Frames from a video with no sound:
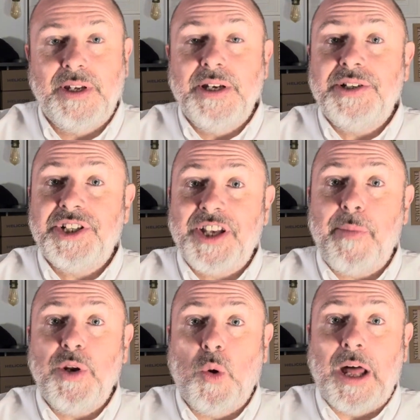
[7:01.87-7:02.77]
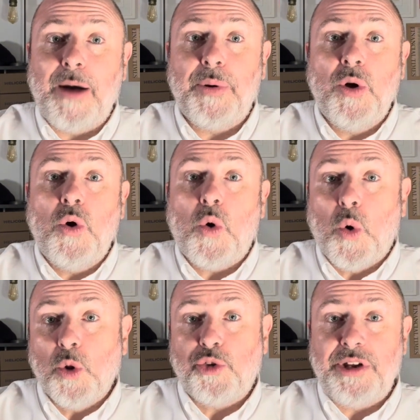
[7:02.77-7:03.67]
To sum it all up,
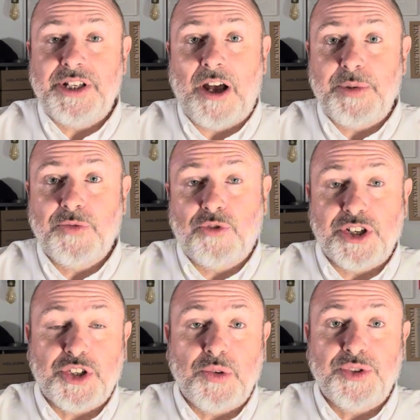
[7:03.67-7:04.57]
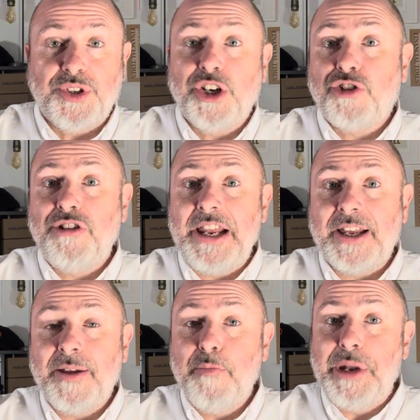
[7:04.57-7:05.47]
all 3 types of crystals, acrylic,
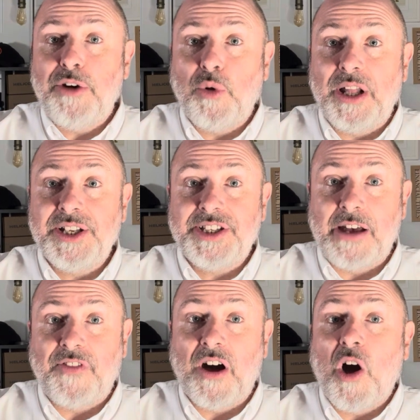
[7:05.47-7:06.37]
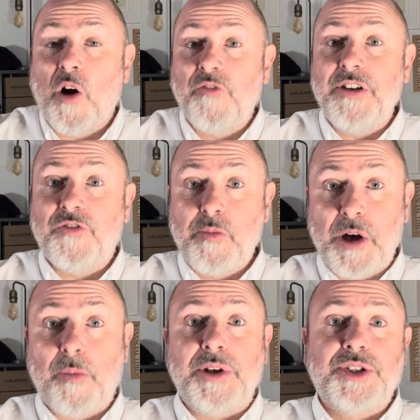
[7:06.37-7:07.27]
mineral and sapphire, are fit for
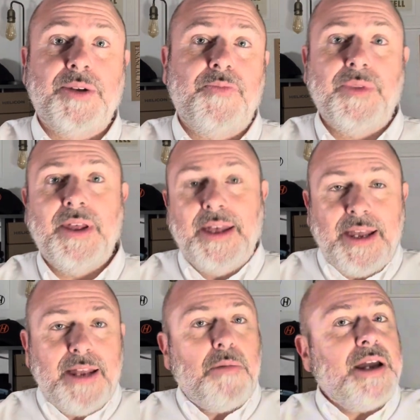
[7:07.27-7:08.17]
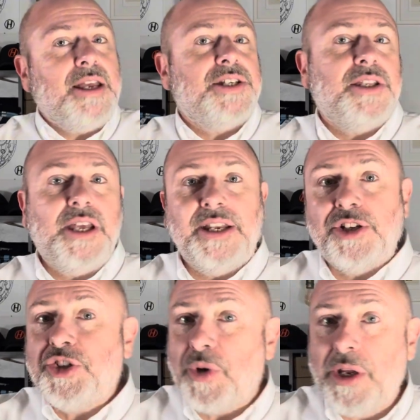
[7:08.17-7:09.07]
purpose. In my years in the
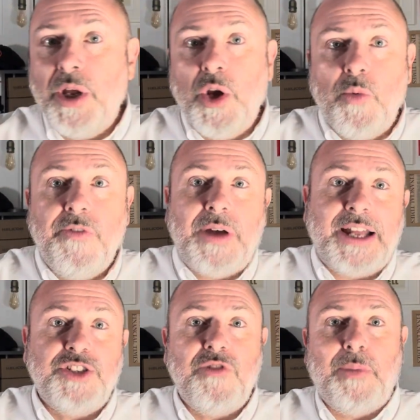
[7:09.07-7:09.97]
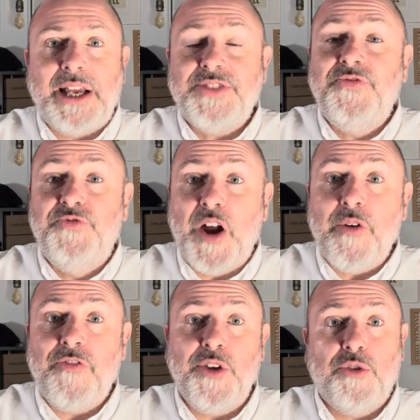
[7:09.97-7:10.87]
industry, we've had to replace very
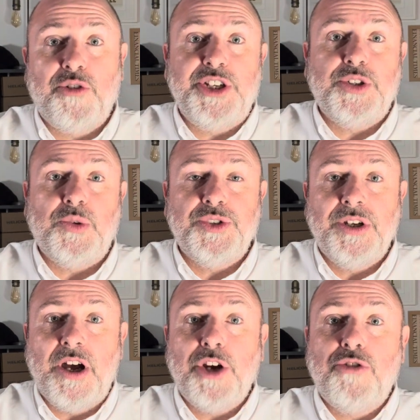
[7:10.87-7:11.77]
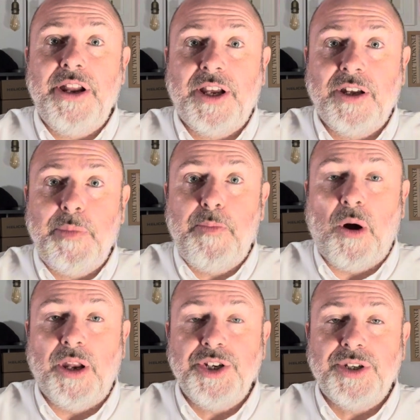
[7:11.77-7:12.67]
few crystals. Acrylic can be
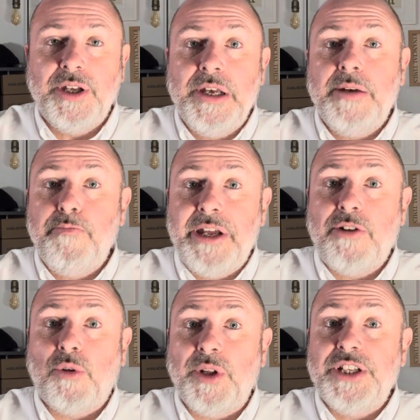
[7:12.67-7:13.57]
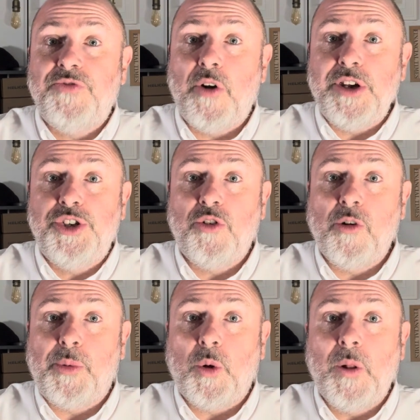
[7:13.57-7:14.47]
polished, mineral is very
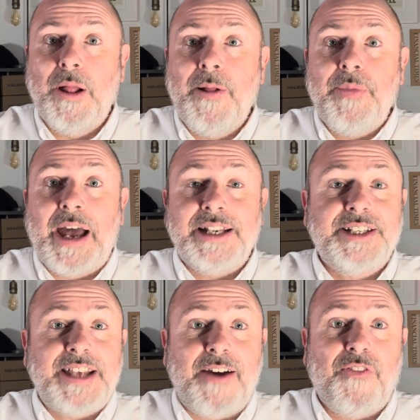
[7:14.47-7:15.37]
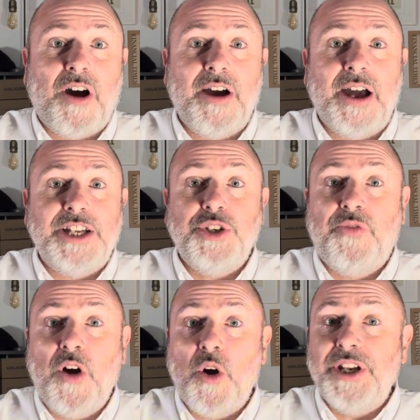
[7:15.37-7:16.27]
durable, and sapphire, as you've
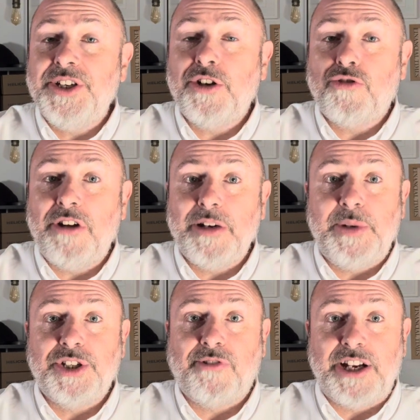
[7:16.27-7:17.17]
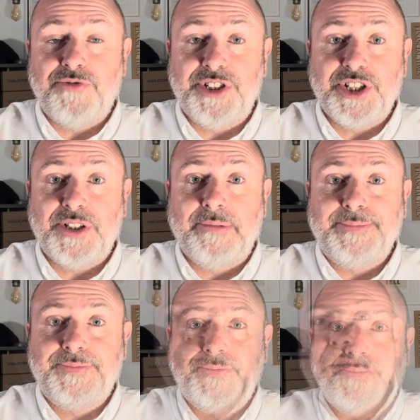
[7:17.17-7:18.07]
heard, is incredibly scratch resistant.
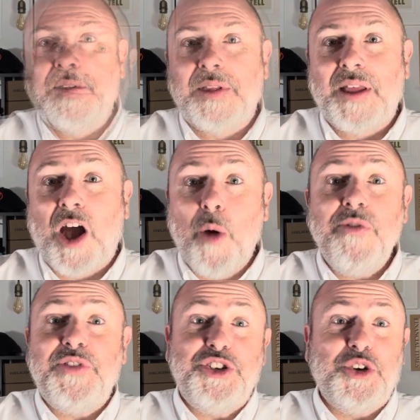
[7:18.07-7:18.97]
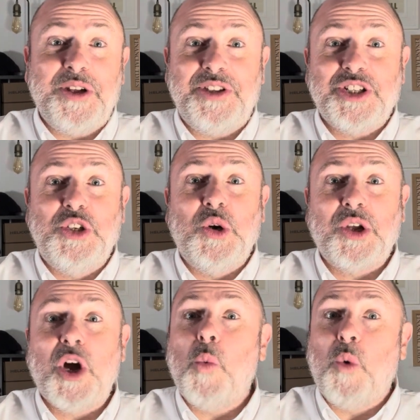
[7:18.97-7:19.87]
I hope you've enjoyed this look
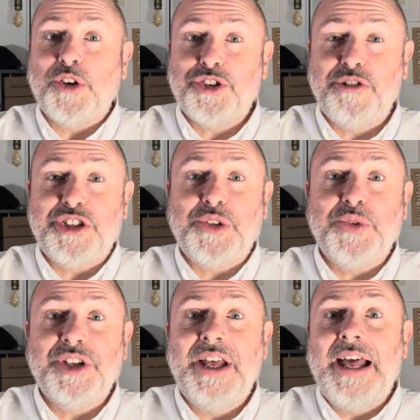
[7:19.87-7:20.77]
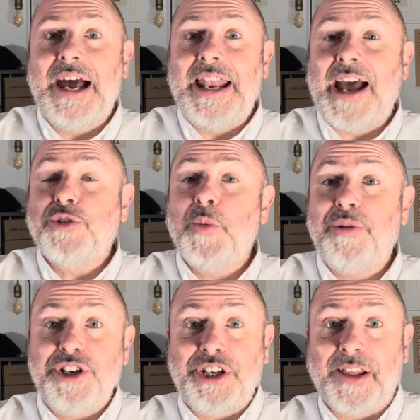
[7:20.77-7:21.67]
at watch crystals and how to
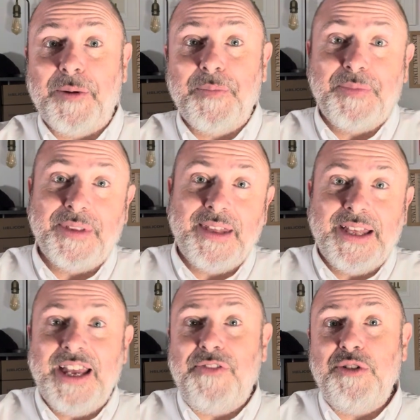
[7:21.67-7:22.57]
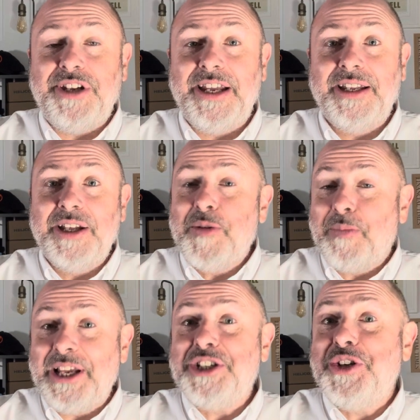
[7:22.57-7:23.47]
appreciate them. If you did,
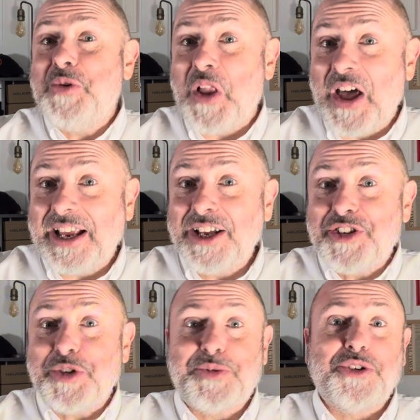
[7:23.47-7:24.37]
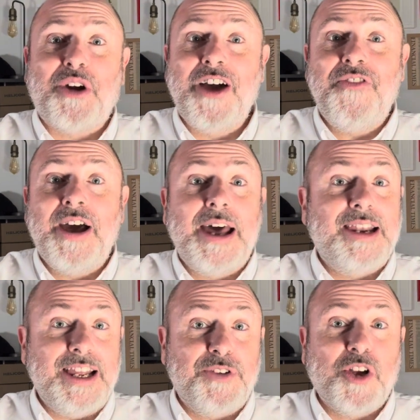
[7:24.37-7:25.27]
please do like, subscribe and
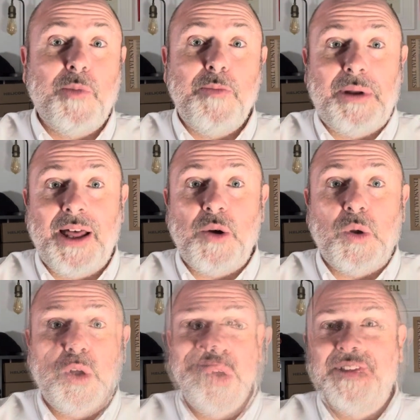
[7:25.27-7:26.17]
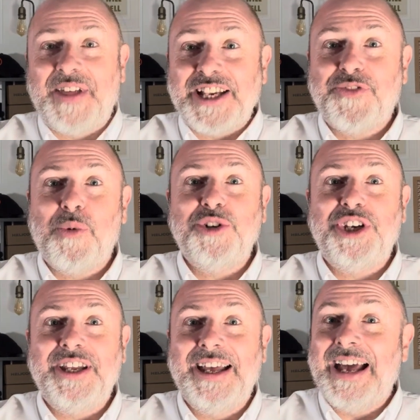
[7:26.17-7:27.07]
leave a comment below. Thanks for
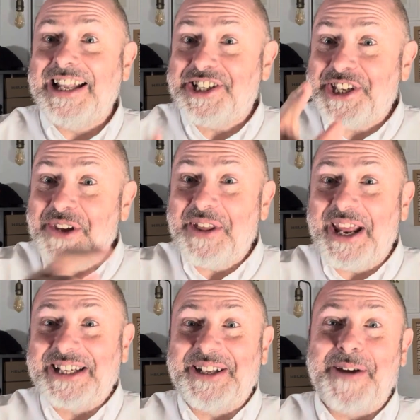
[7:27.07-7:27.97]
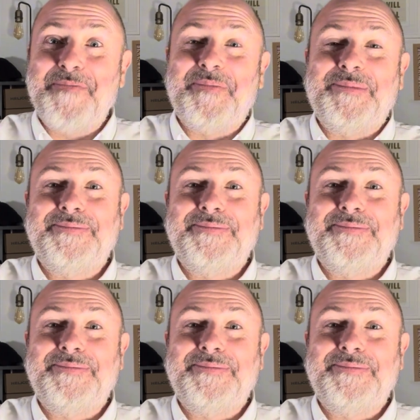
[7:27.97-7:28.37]
watching and see you the next time.